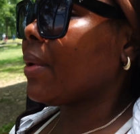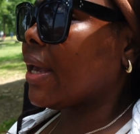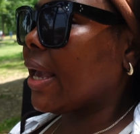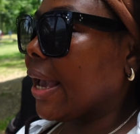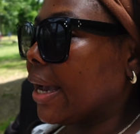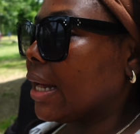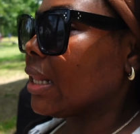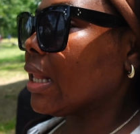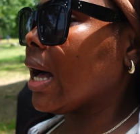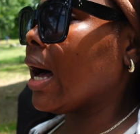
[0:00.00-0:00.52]

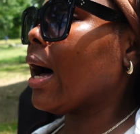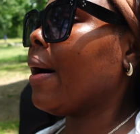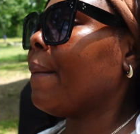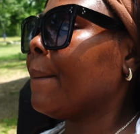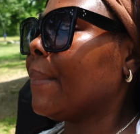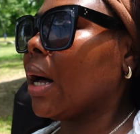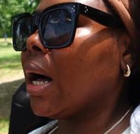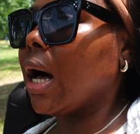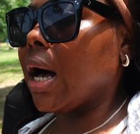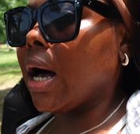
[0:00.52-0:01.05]
Michaela,
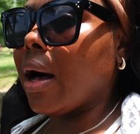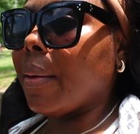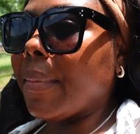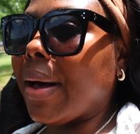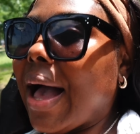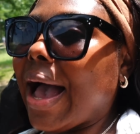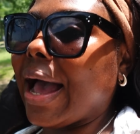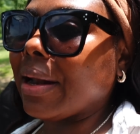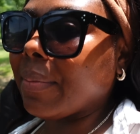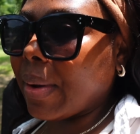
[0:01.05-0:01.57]
Mom,
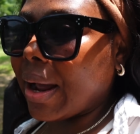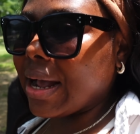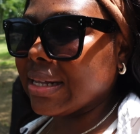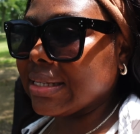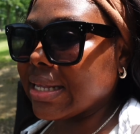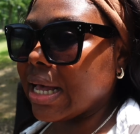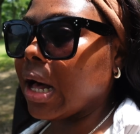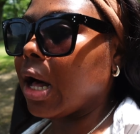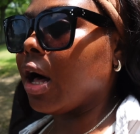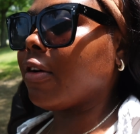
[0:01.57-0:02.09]
and
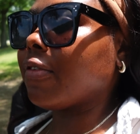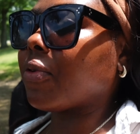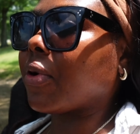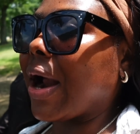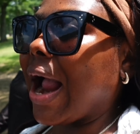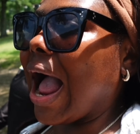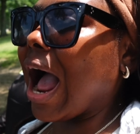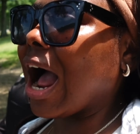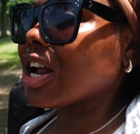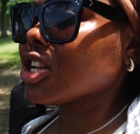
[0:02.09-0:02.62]
myself were
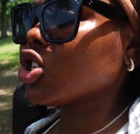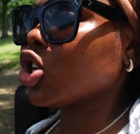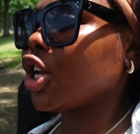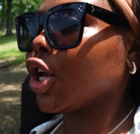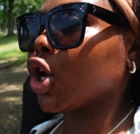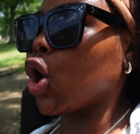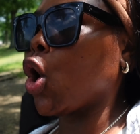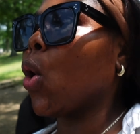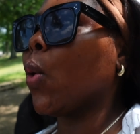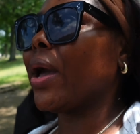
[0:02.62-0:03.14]
actually
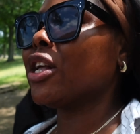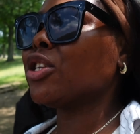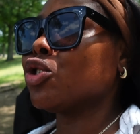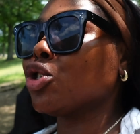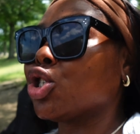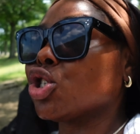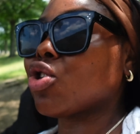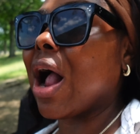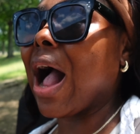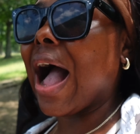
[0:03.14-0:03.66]
going to
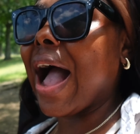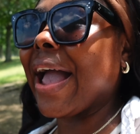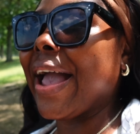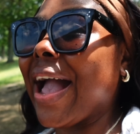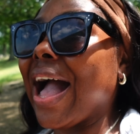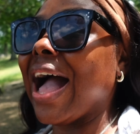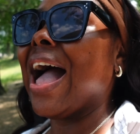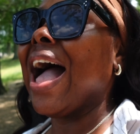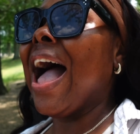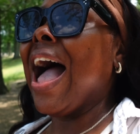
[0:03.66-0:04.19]
try
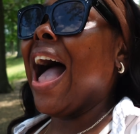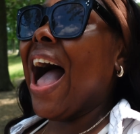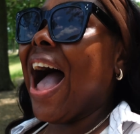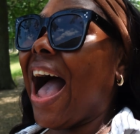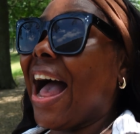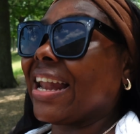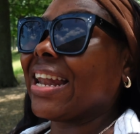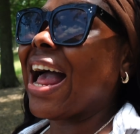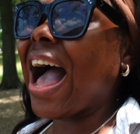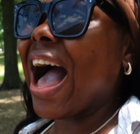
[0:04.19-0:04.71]

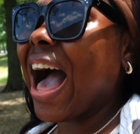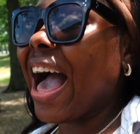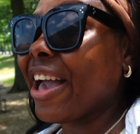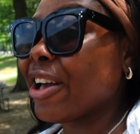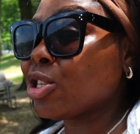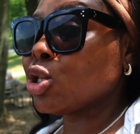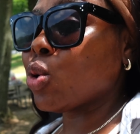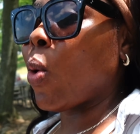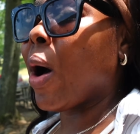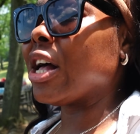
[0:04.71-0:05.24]
and
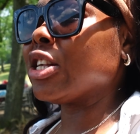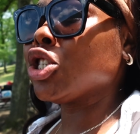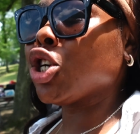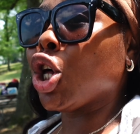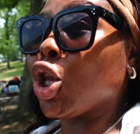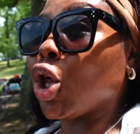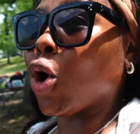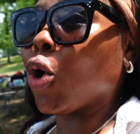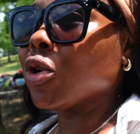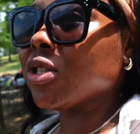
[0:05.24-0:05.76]
hike to as
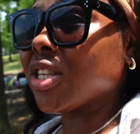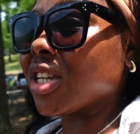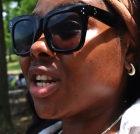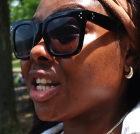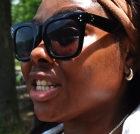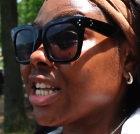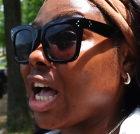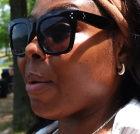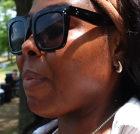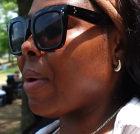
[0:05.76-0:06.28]
close to the
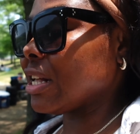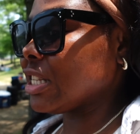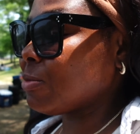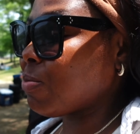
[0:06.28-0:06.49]
top as